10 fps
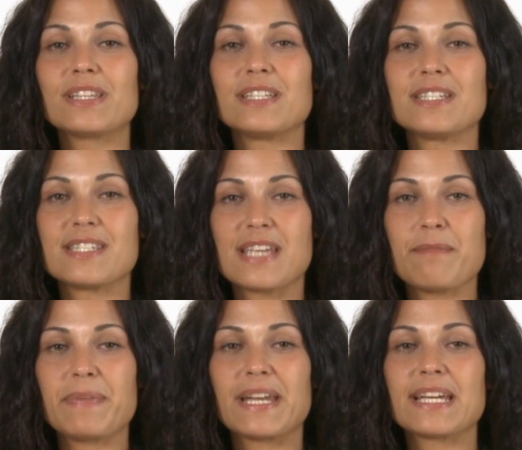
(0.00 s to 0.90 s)
Make
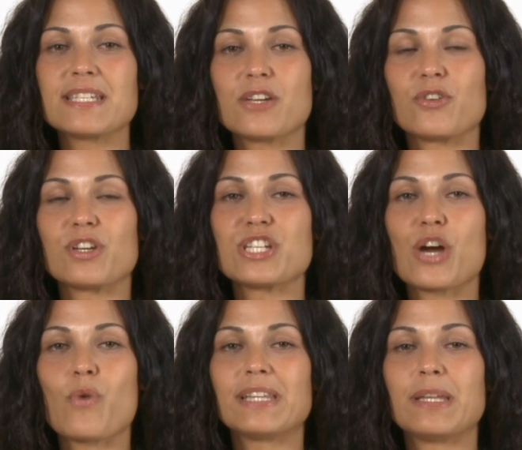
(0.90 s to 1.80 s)
sure that you rinse them
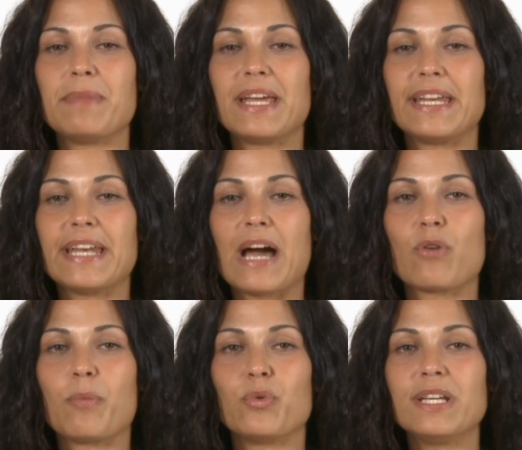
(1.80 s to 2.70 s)
well in clean
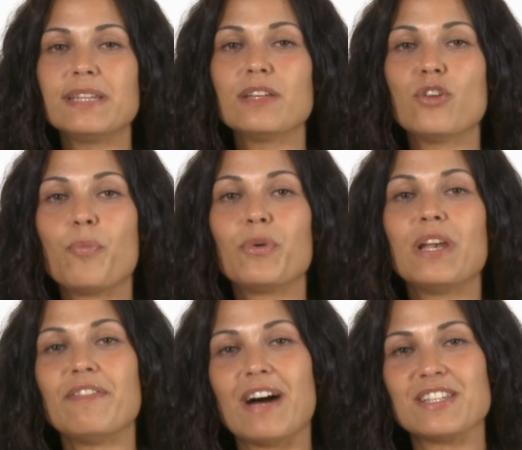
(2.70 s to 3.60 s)
water after
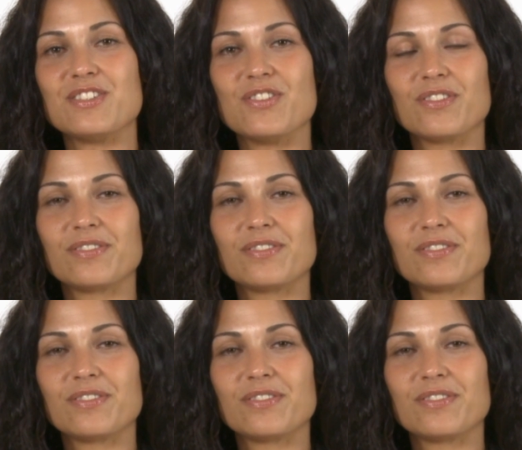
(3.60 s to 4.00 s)
washing them.